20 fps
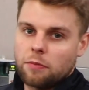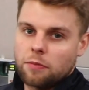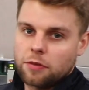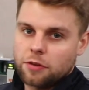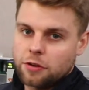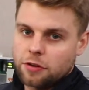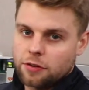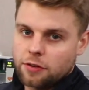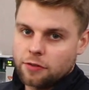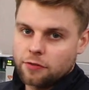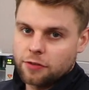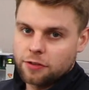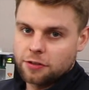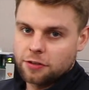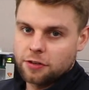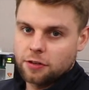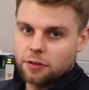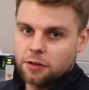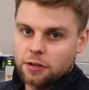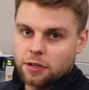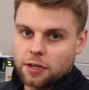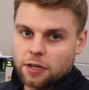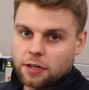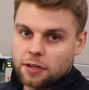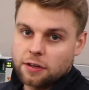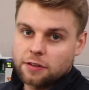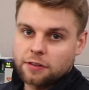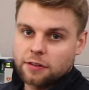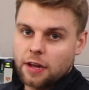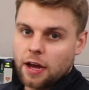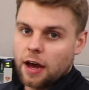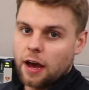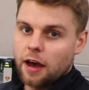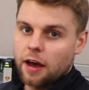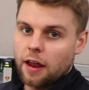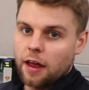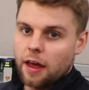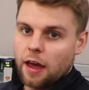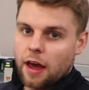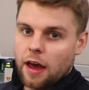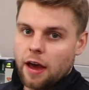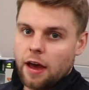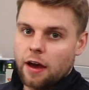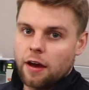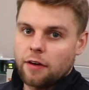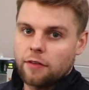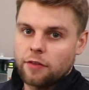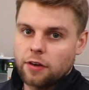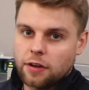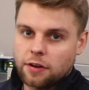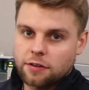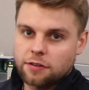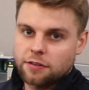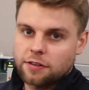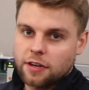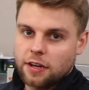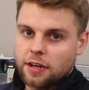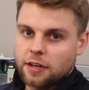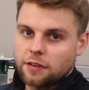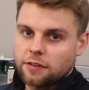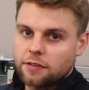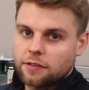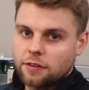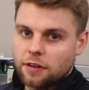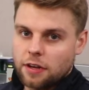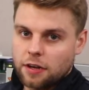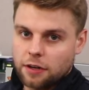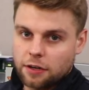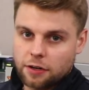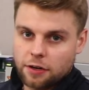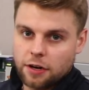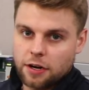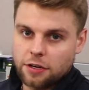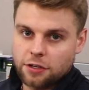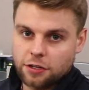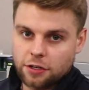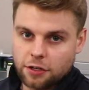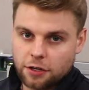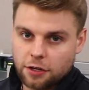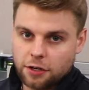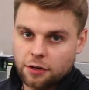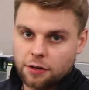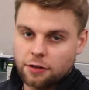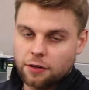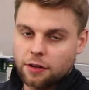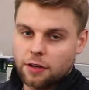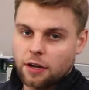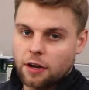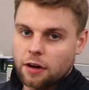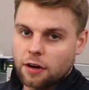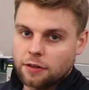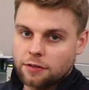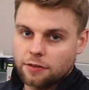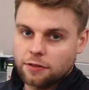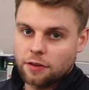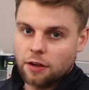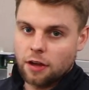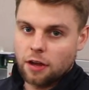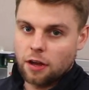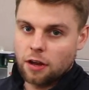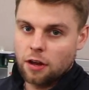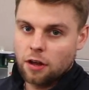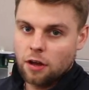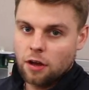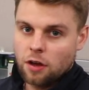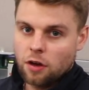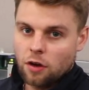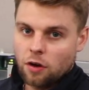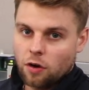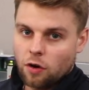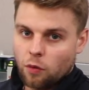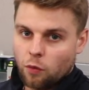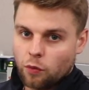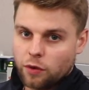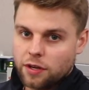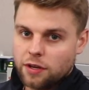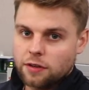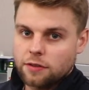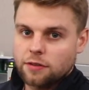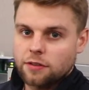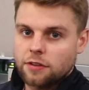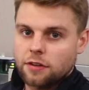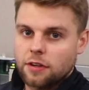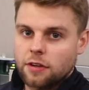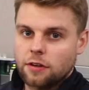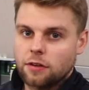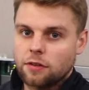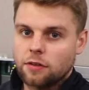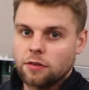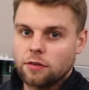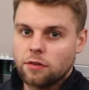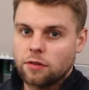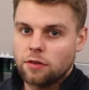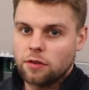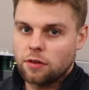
your facility does not have Interstates integration currently on site. We can still